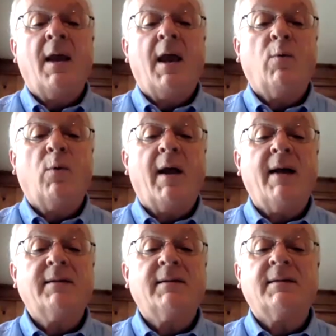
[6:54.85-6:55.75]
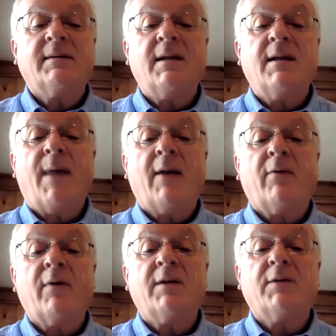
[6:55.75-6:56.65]
And whereas the city of Battle
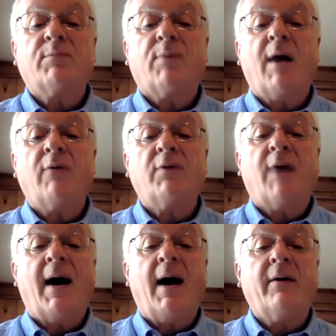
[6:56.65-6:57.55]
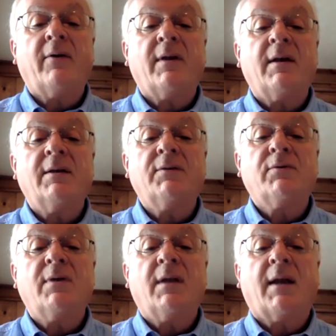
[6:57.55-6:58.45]
Creek is proud to honor the
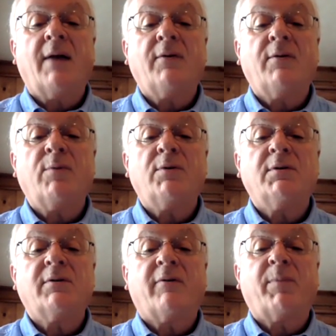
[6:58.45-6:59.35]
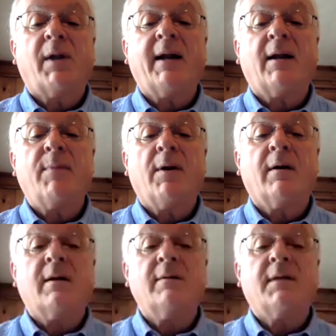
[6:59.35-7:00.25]
history and the contributions of Black
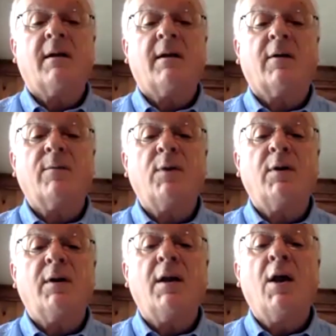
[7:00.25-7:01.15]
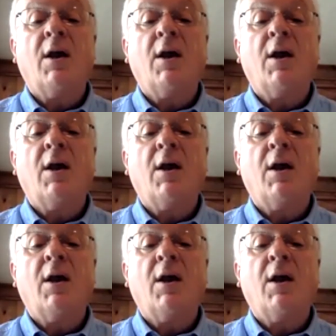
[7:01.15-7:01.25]
Americans and our community